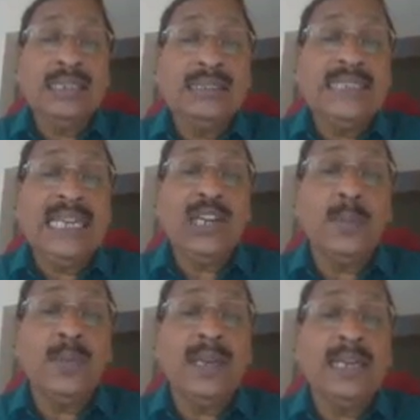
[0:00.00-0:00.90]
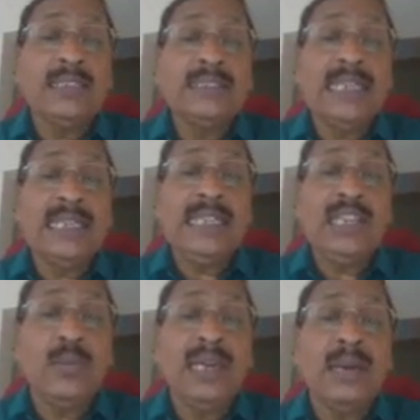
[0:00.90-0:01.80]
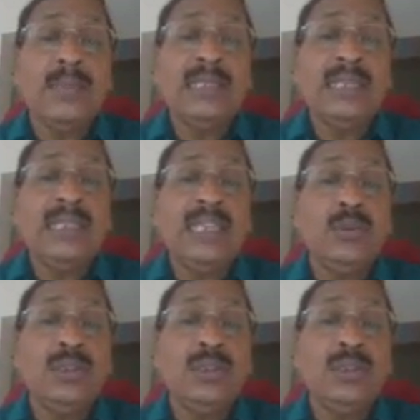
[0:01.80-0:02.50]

J d omega by dt equals